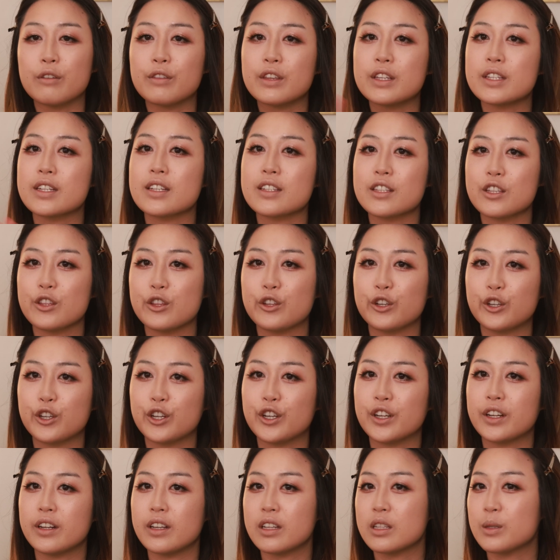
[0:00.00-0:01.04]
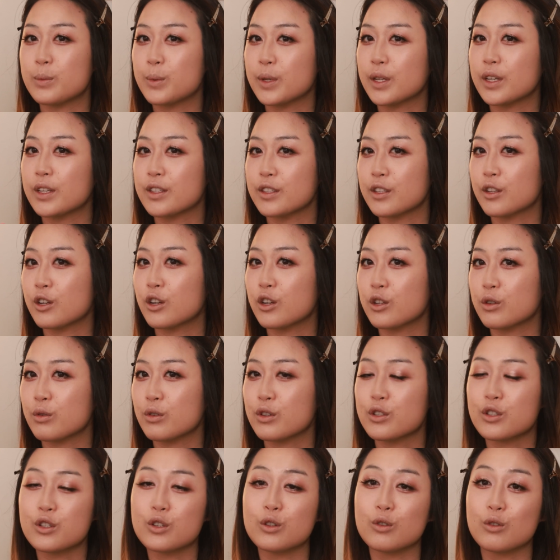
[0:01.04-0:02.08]
If this doesn't look good, it's because the
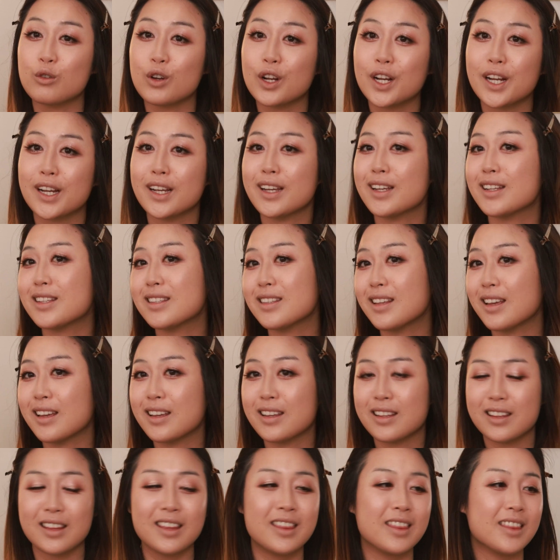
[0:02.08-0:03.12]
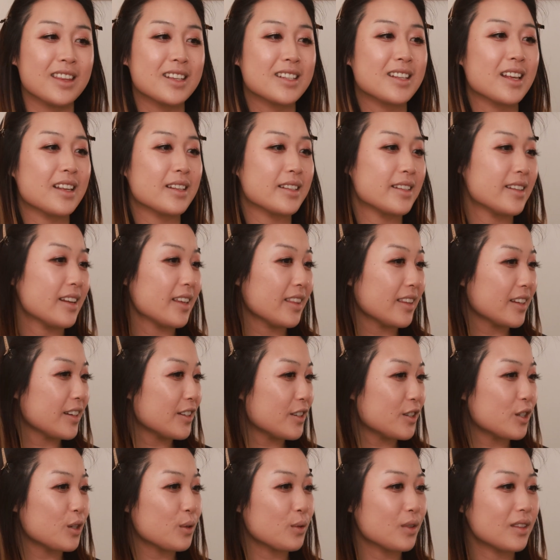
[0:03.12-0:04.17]
contour is too gray. This has nothing
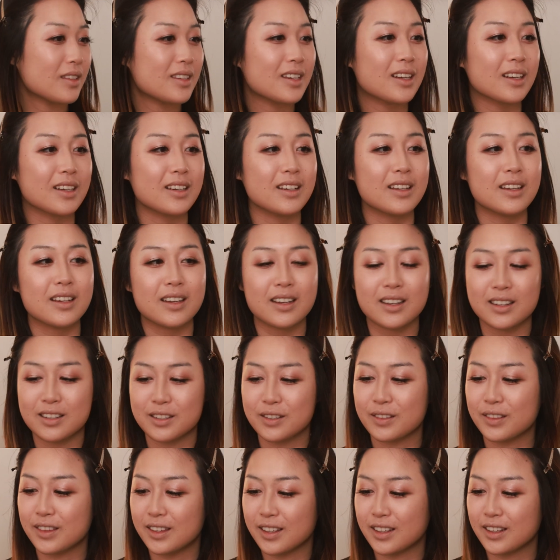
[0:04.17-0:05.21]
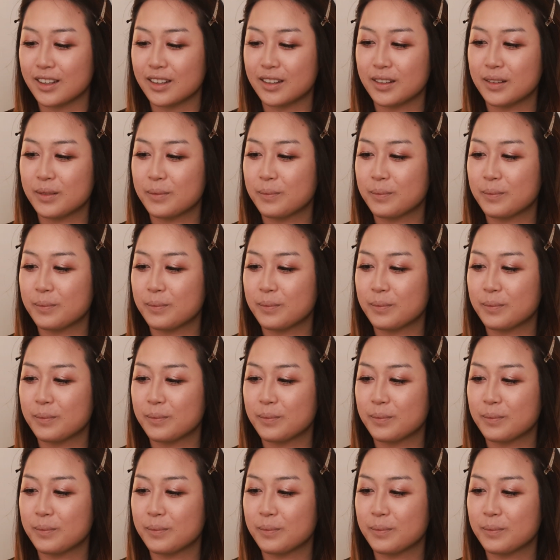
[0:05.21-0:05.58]
to do with technique, I don't think.